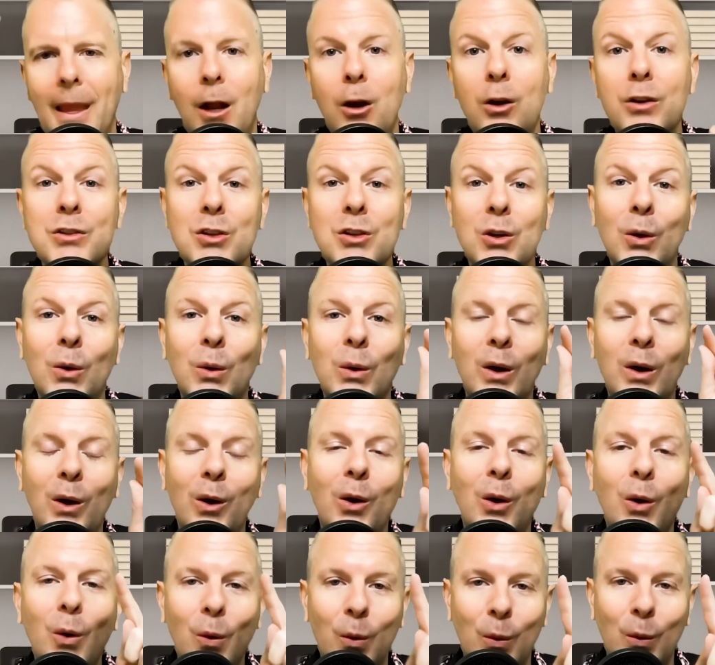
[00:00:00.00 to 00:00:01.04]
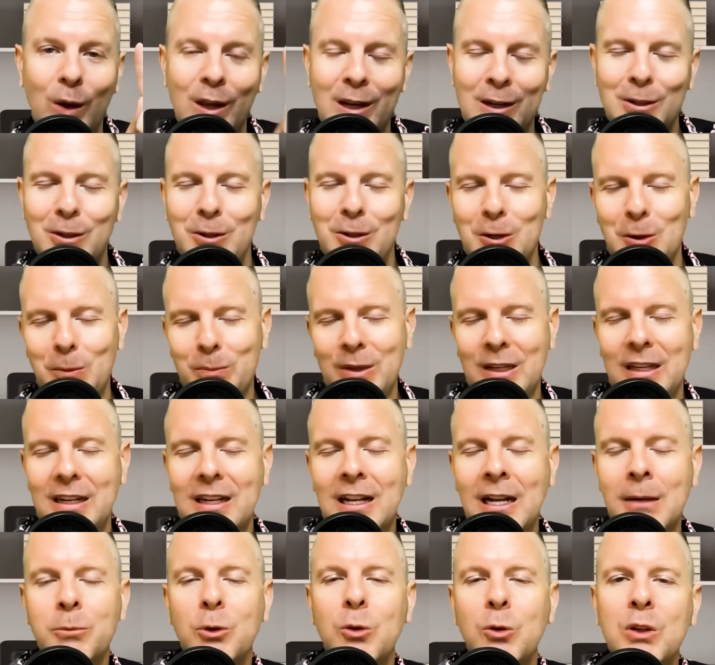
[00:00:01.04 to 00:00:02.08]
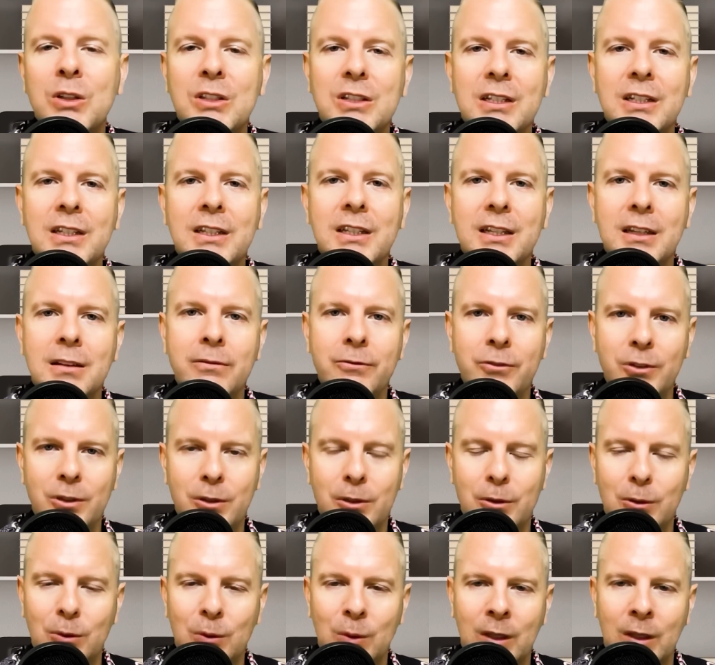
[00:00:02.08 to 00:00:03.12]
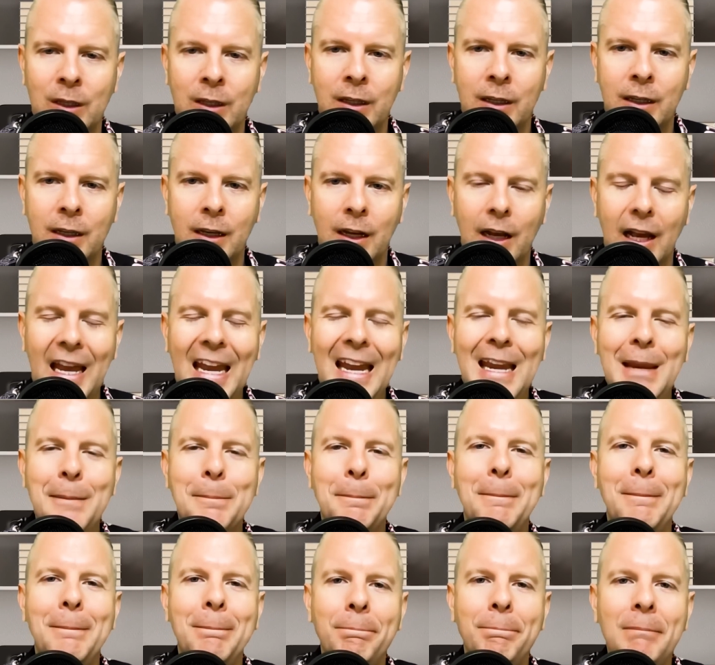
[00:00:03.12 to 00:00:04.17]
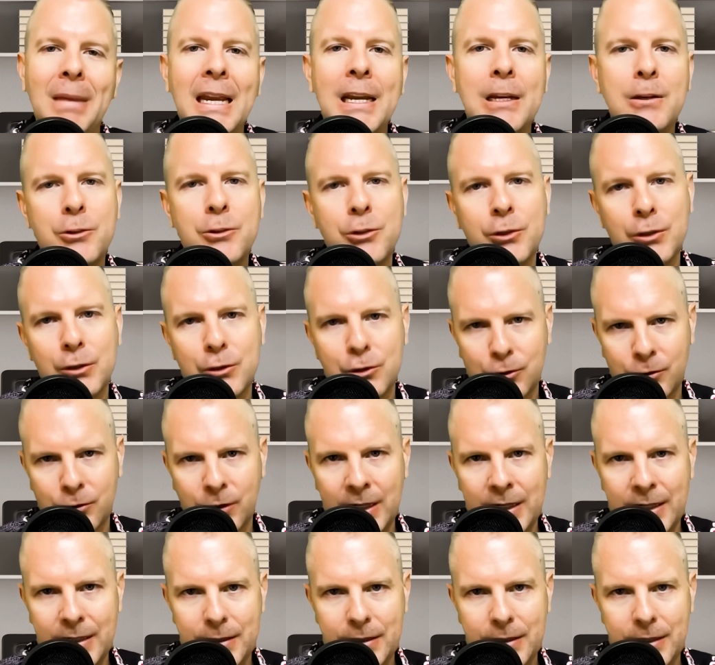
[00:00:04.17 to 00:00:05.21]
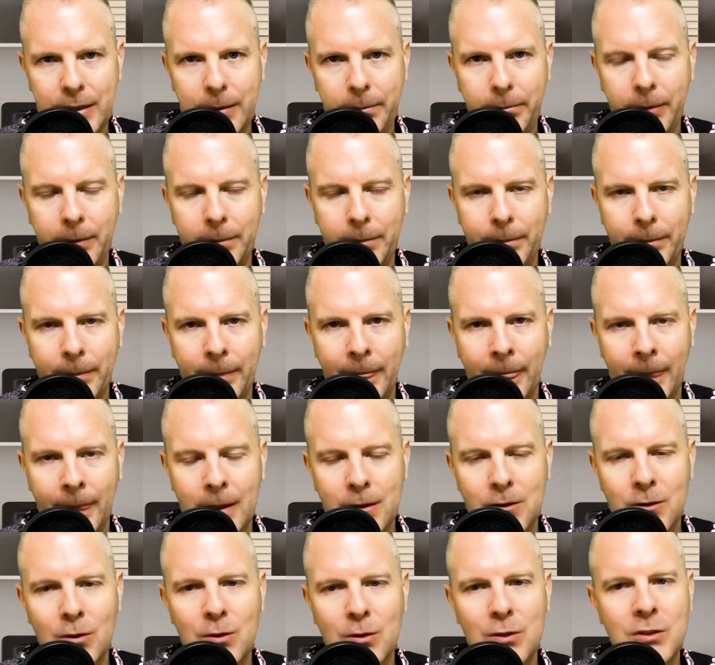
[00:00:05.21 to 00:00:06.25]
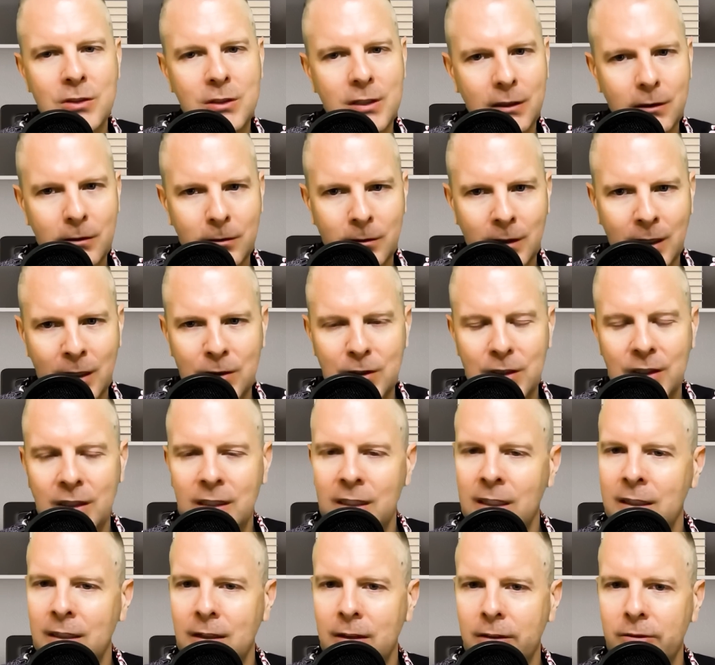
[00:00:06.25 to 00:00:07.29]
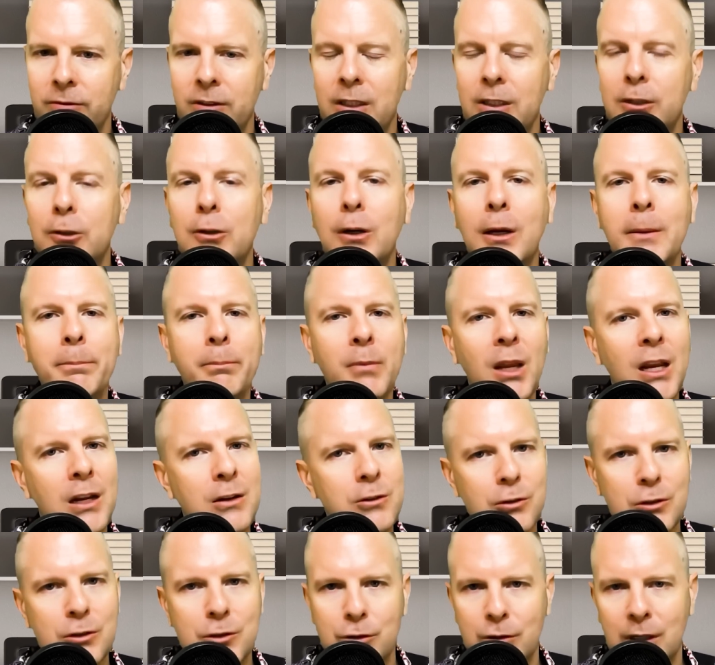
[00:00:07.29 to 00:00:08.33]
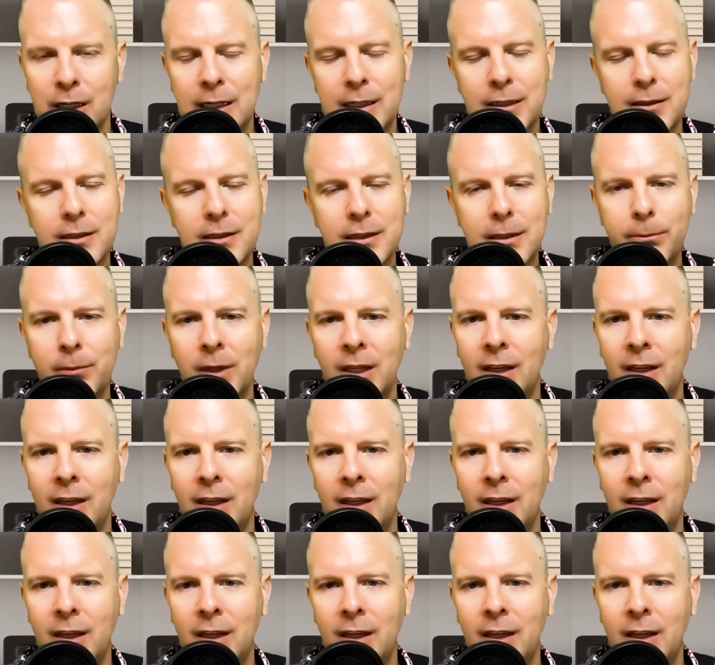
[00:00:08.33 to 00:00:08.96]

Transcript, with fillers: Also, oh, in a little bit, I'm going to give you a major trading tip. So stick around to the end of the video, a major trading tip